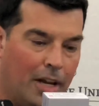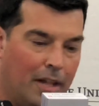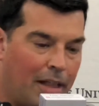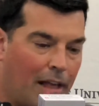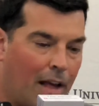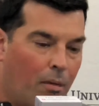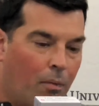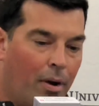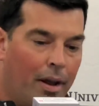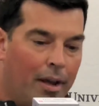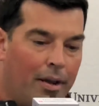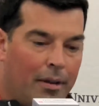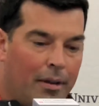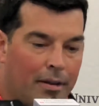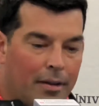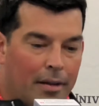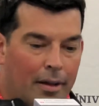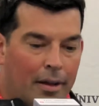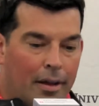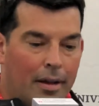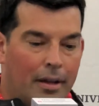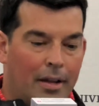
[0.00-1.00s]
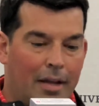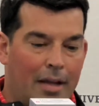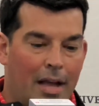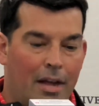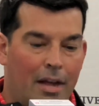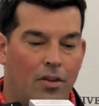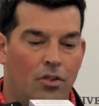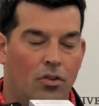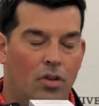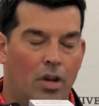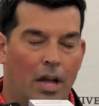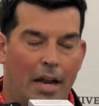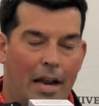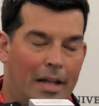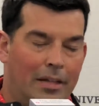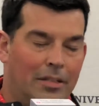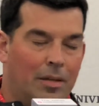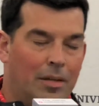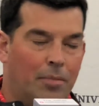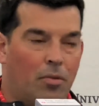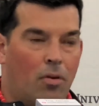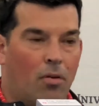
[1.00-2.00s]
at it that way. And again, it
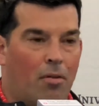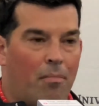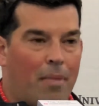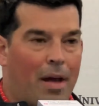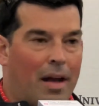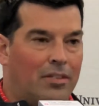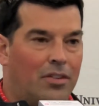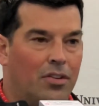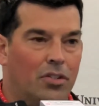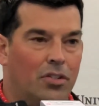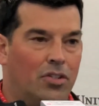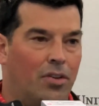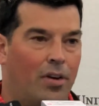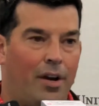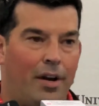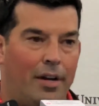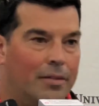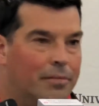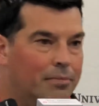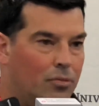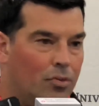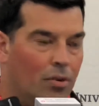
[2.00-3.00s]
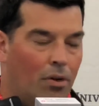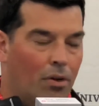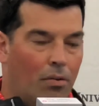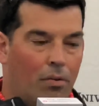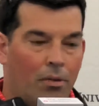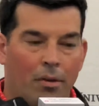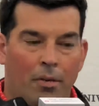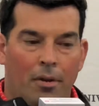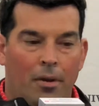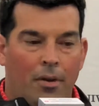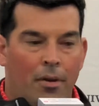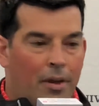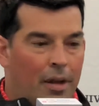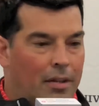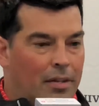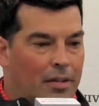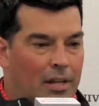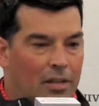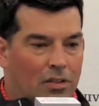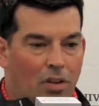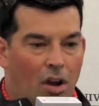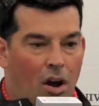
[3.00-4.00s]
ends up going back to your training. So
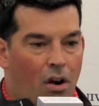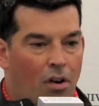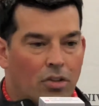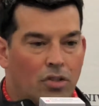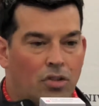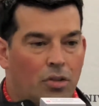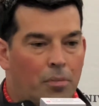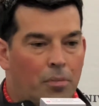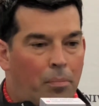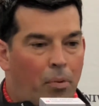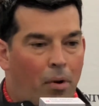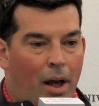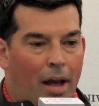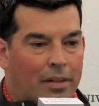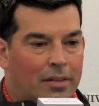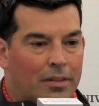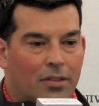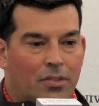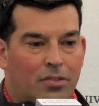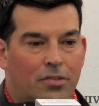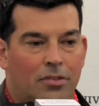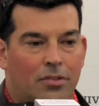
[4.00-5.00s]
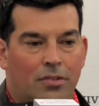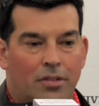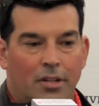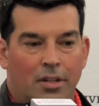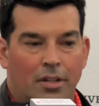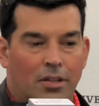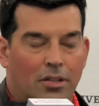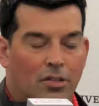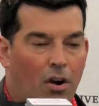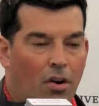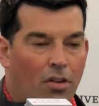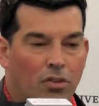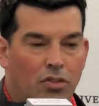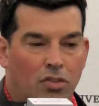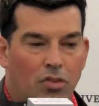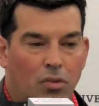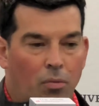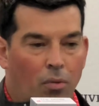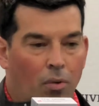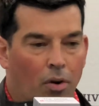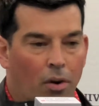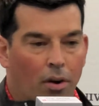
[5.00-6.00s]
as hard as you practice, as hard as
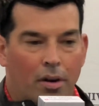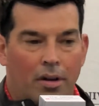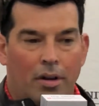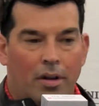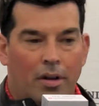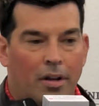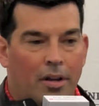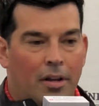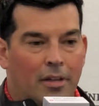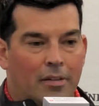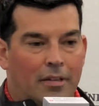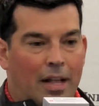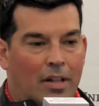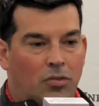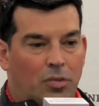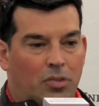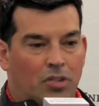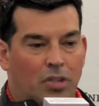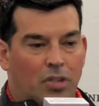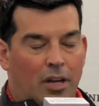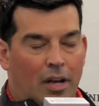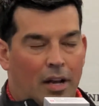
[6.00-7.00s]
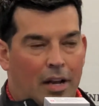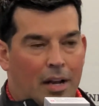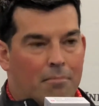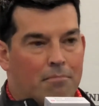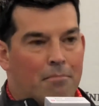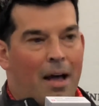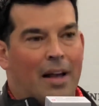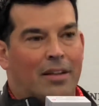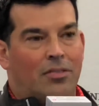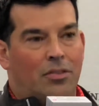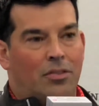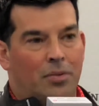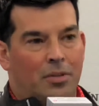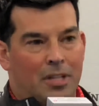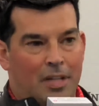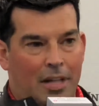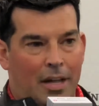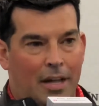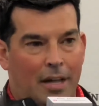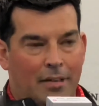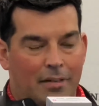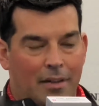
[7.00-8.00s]
you work, that's what you're going to come back to in
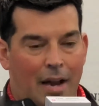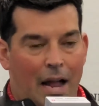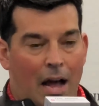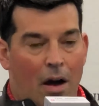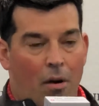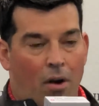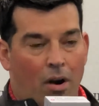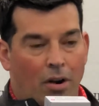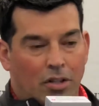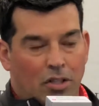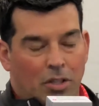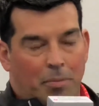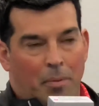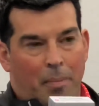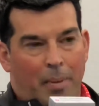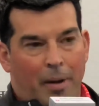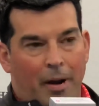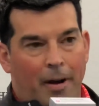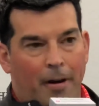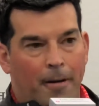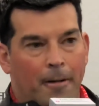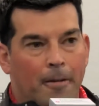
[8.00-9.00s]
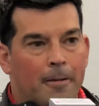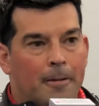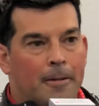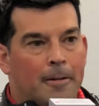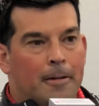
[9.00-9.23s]
the end, and how hard you prepare.